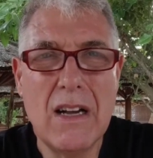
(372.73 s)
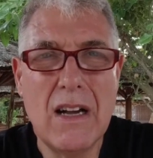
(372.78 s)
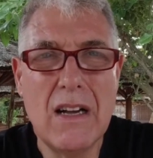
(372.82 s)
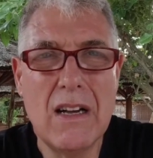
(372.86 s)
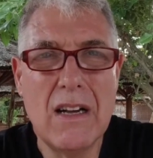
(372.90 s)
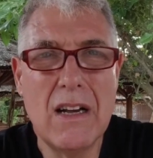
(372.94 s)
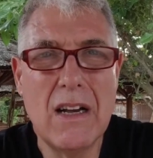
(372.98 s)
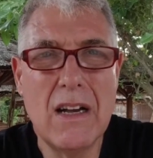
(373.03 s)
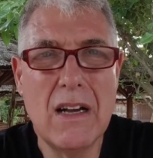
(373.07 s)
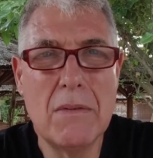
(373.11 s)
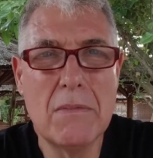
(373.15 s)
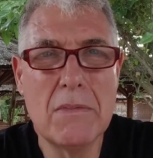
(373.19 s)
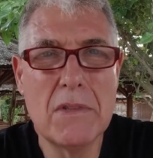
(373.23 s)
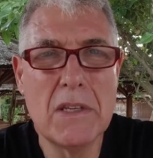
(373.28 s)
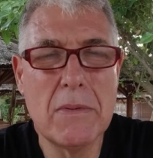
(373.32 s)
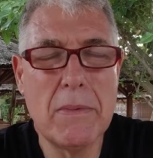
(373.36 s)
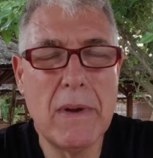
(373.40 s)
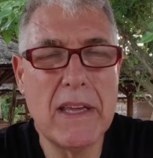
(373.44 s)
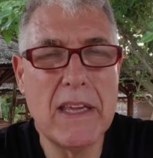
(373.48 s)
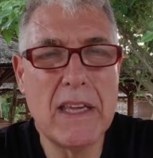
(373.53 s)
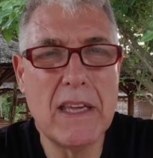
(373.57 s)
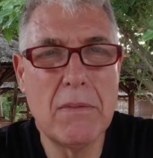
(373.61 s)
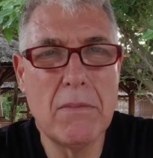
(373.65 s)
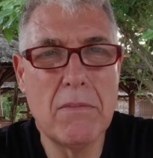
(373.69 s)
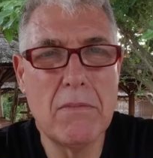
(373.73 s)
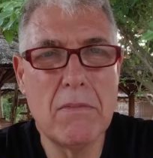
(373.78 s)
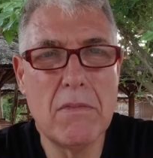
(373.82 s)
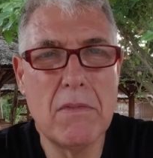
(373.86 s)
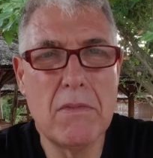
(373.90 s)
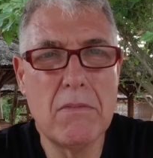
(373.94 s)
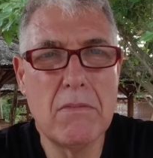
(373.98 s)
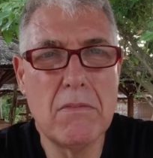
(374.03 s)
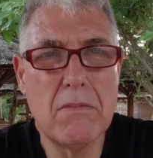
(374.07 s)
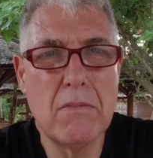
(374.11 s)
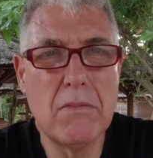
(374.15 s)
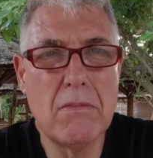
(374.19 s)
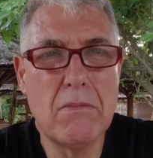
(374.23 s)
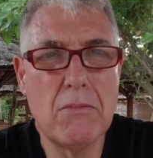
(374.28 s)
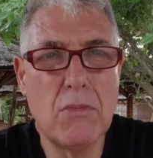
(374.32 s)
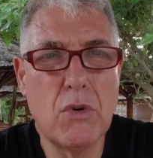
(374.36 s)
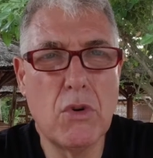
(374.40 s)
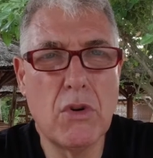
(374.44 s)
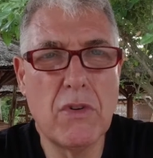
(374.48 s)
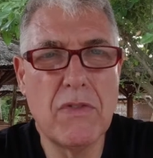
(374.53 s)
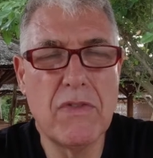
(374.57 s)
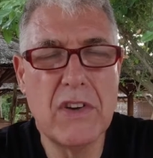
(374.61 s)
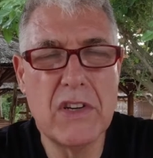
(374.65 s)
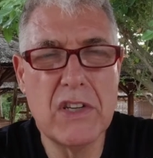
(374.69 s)
to make it
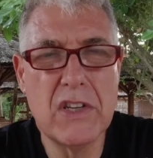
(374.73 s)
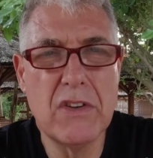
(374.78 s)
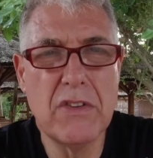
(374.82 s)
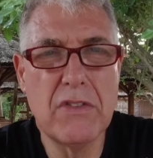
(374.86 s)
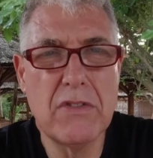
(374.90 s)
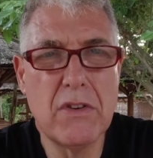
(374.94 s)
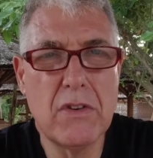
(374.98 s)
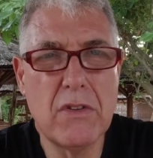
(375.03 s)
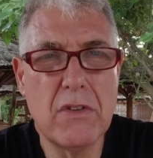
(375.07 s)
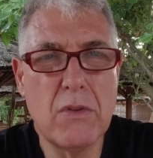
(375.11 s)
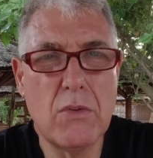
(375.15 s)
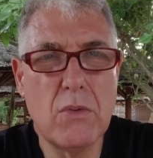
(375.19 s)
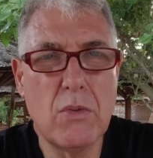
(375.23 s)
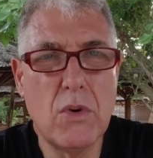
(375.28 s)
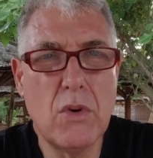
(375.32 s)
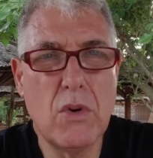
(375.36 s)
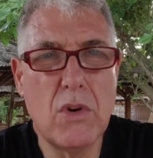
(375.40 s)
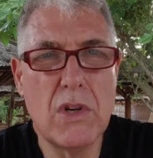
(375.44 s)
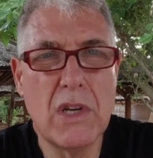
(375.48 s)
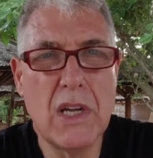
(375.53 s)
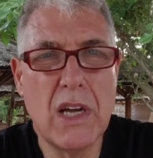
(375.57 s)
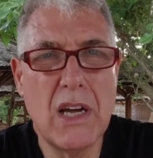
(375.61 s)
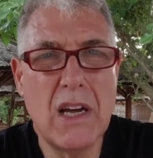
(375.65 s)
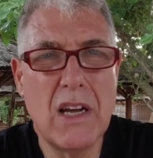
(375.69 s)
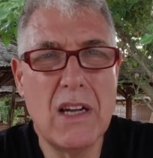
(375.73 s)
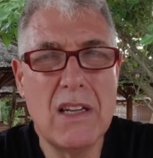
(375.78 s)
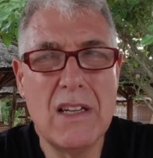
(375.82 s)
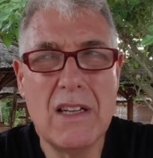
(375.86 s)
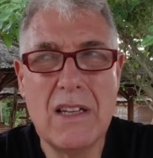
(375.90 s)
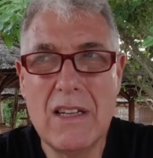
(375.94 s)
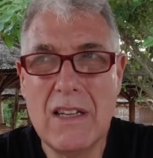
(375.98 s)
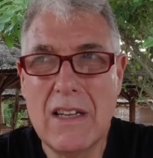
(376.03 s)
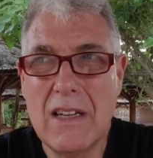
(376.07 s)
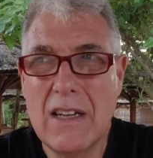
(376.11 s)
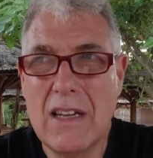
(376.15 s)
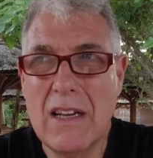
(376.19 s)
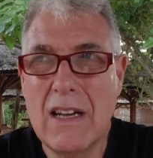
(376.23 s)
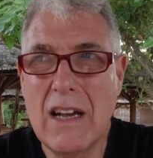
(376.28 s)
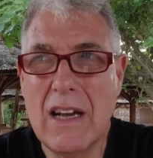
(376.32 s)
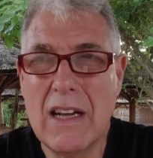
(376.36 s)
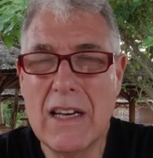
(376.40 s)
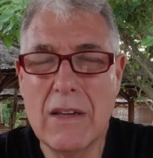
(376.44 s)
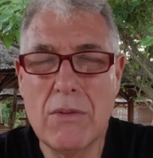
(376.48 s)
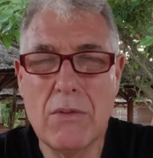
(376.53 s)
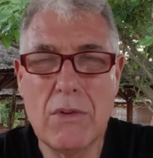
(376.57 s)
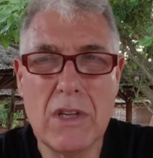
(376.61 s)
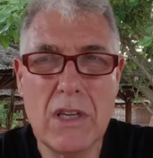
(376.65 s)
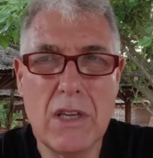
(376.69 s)
more efficient through the water,
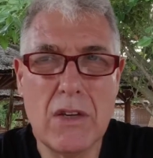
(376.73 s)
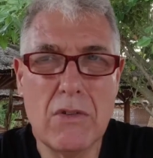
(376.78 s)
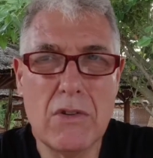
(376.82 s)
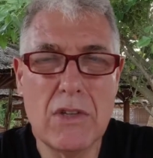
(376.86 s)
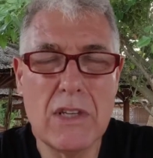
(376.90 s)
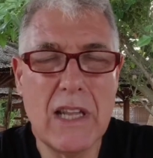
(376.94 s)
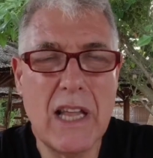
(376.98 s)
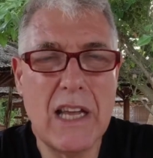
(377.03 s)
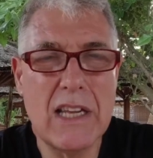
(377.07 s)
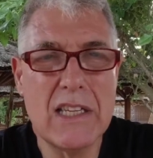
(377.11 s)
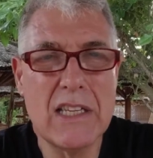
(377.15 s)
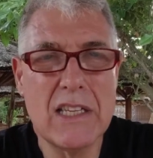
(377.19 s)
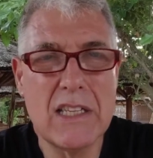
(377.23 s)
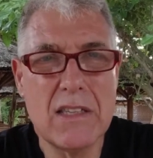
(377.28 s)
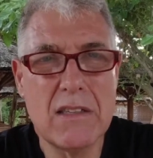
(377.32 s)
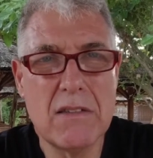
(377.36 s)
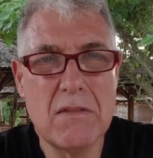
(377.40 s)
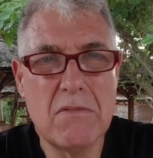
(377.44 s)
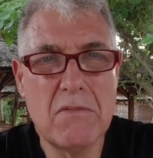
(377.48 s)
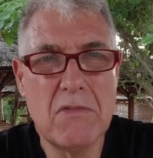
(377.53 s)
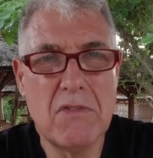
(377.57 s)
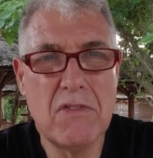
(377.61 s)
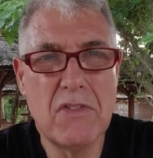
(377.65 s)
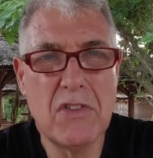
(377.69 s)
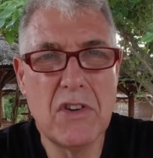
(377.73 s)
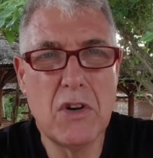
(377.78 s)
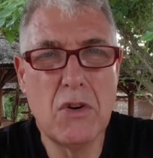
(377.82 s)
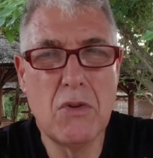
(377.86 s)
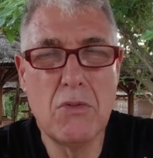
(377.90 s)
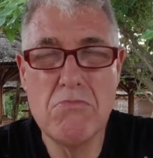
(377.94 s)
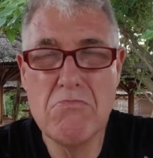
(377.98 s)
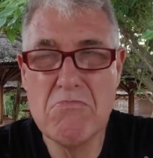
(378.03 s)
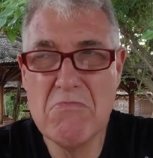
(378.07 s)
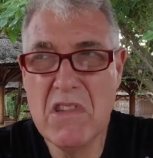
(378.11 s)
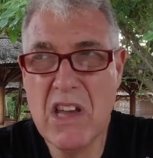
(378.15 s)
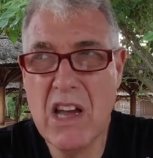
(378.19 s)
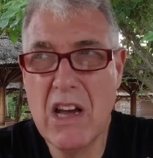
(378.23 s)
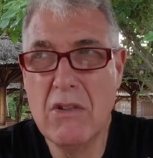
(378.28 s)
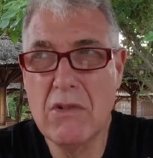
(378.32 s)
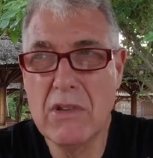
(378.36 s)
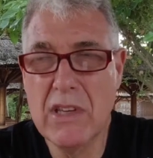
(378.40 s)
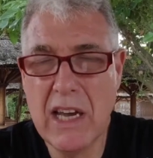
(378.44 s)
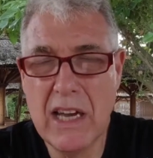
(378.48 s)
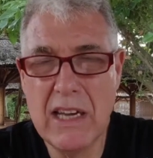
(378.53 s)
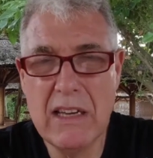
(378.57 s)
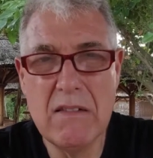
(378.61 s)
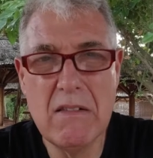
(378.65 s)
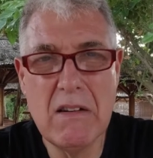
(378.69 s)
and it will use less fuel. Yeah,
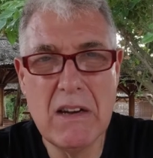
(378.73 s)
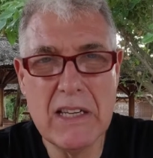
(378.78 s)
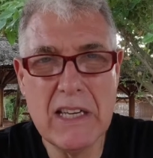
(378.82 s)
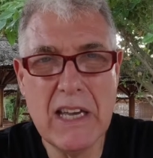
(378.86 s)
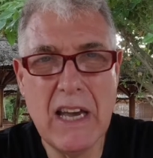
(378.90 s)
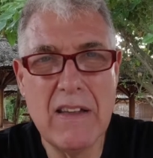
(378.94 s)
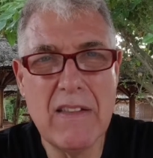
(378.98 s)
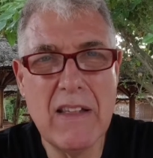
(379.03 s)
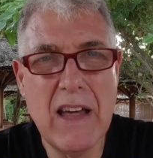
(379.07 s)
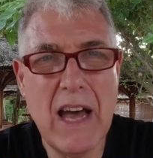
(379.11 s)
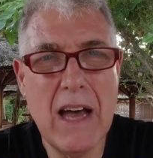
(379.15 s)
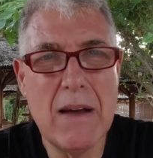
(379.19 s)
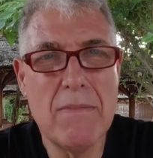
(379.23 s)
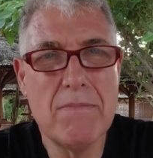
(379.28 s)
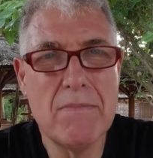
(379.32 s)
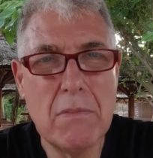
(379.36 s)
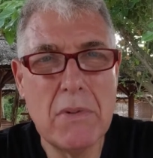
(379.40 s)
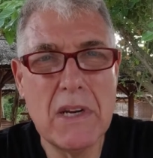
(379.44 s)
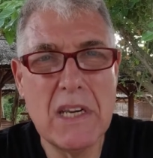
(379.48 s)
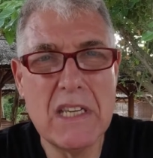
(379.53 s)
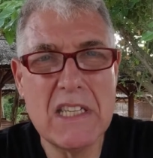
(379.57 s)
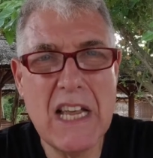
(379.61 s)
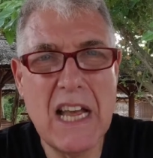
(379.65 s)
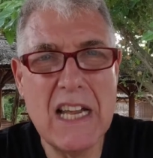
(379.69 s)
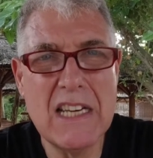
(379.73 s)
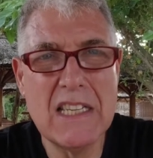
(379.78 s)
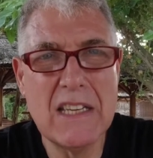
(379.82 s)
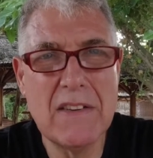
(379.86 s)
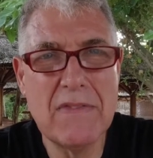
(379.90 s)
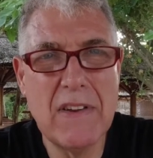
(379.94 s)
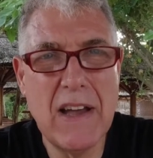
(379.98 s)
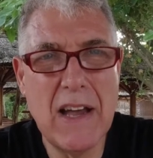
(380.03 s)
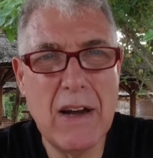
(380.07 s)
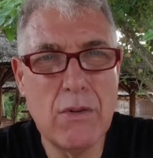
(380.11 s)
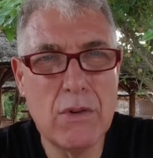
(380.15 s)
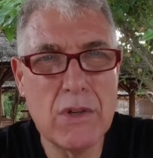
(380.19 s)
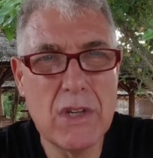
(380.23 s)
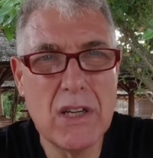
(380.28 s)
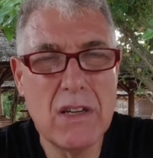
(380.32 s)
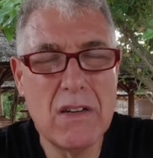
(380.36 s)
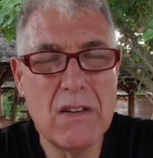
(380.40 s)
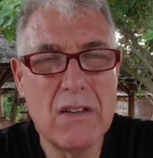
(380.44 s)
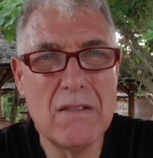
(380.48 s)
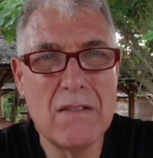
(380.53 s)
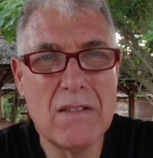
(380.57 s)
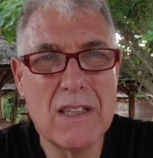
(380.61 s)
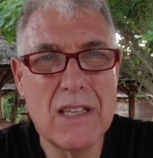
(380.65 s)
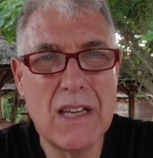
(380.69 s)
okay, I get that, but it's anti-fouled.
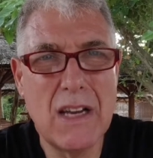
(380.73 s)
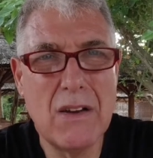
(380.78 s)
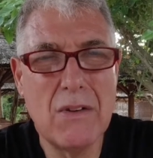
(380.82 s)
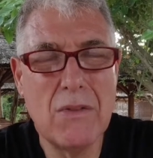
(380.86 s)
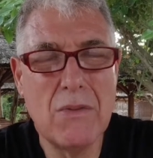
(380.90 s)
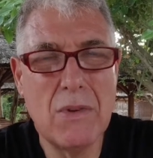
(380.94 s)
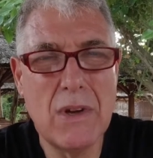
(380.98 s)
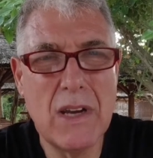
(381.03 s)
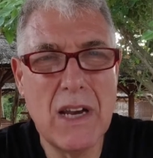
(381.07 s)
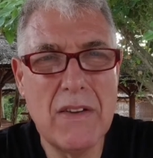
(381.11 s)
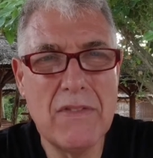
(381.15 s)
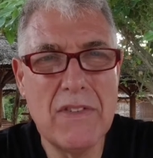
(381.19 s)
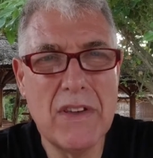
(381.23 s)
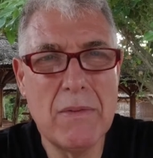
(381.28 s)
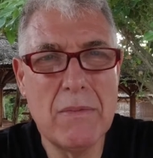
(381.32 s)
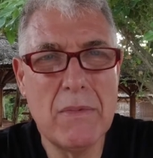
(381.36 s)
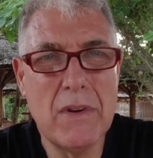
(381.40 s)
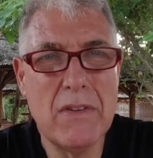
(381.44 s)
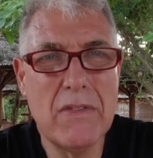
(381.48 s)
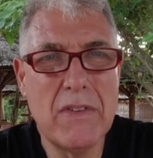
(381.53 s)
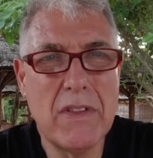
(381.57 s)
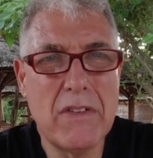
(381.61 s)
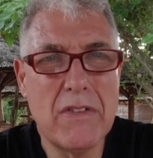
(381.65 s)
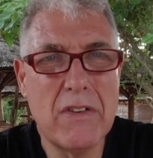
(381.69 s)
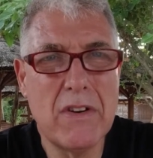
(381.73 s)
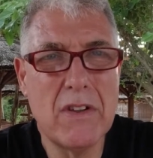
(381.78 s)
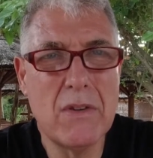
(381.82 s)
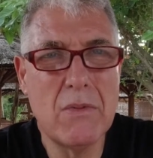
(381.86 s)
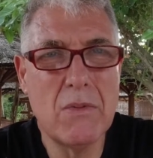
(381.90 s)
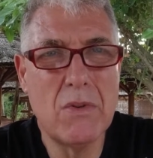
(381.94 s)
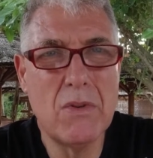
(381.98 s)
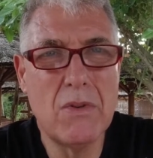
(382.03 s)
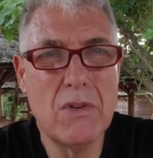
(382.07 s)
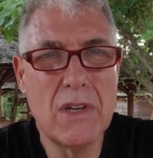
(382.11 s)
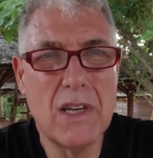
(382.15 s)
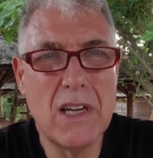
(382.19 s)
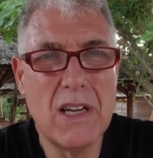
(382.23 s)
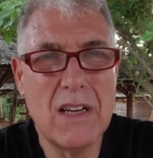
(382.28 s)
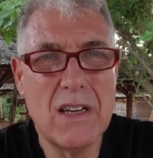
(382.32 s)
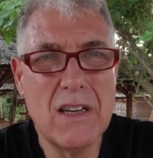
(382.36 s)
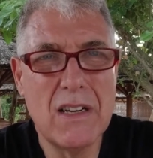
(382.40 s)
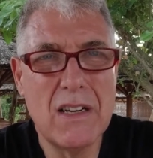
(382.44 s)
So whenever you're moving through the water,